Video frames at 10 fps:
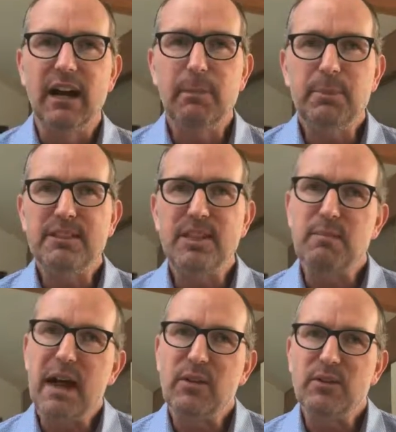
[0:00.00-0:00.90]
up into the
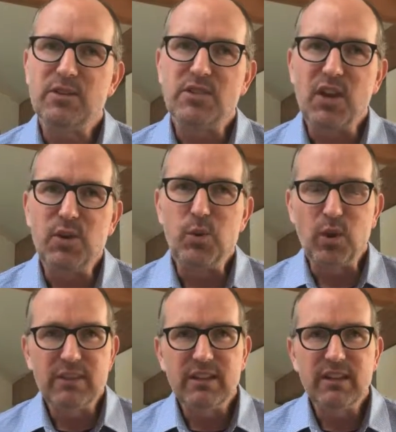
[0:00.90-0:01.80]
mountains
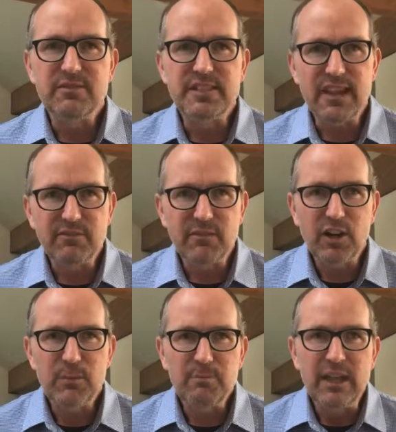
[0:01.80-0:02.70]
north of
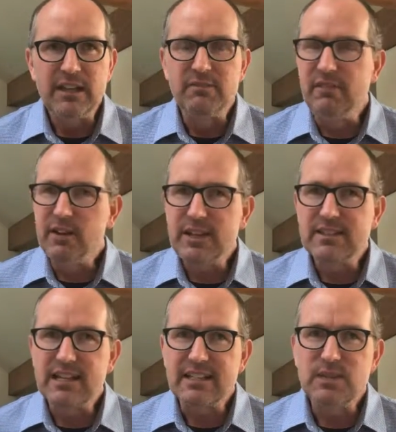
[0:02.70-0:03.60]
Denver. Very
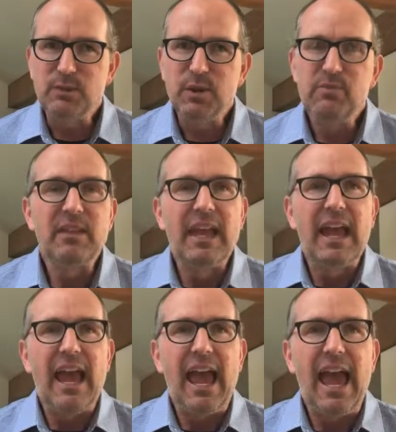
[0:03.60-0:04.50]
accessible.
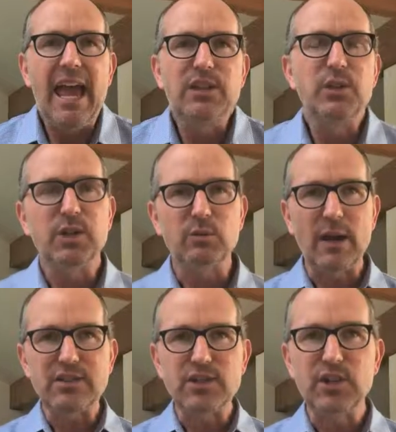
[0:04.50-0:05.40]
And you can
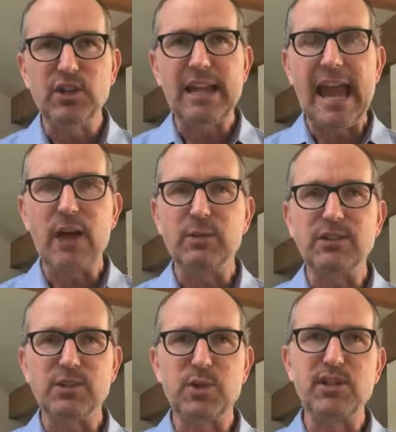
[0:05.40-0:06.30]
register now.
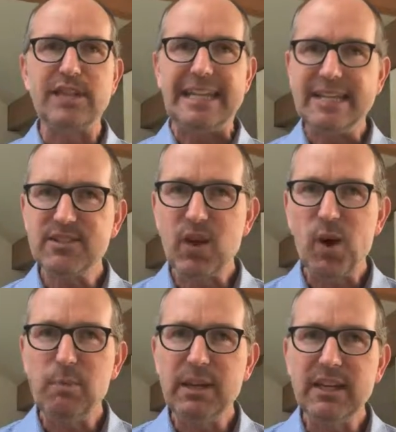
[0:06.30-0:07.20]
Registration is
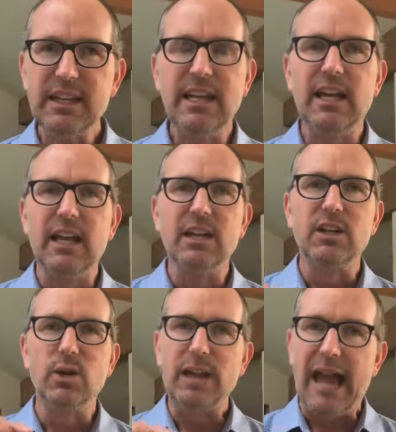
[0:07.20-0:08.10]
open.
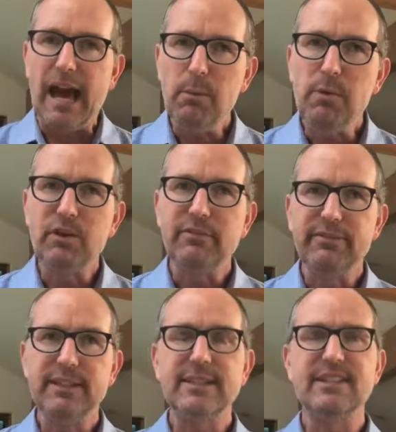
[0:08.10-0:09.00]
Go to
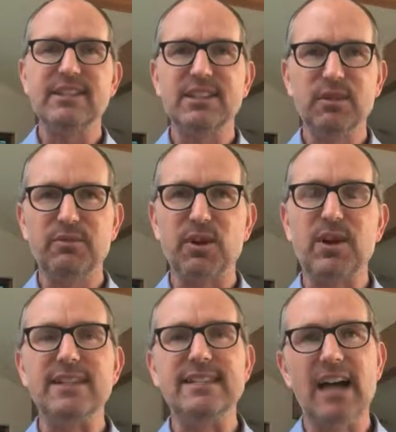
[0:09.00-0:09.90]

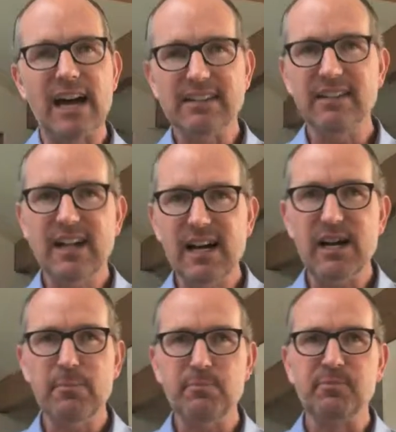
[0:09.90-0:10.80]

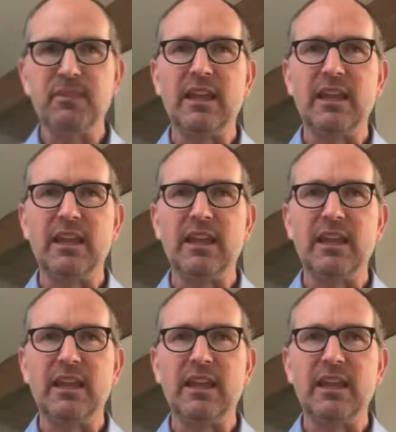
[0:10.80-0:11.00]
albertflynndesilver.com.